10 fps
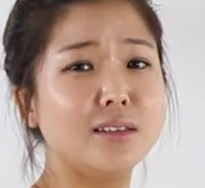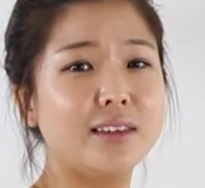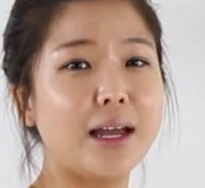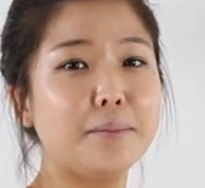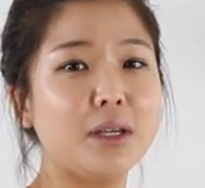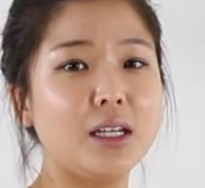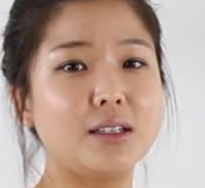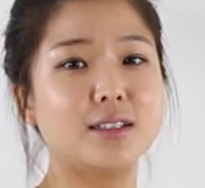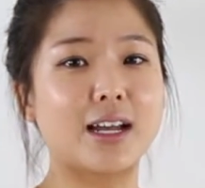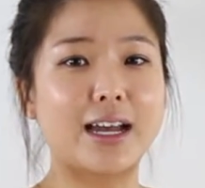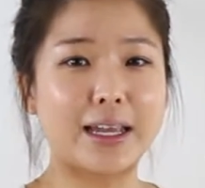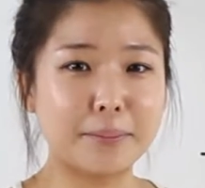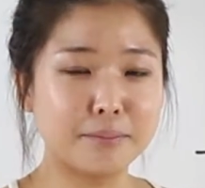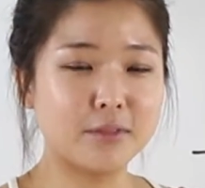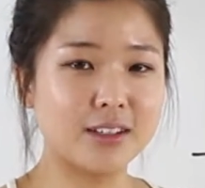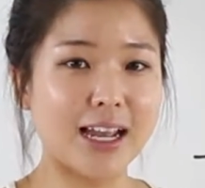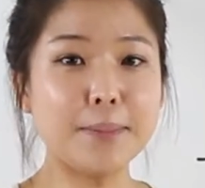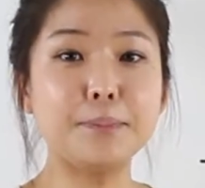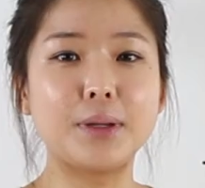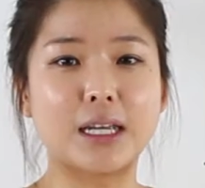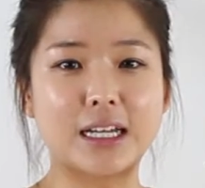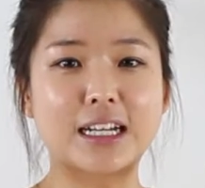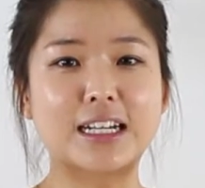That means I'm typing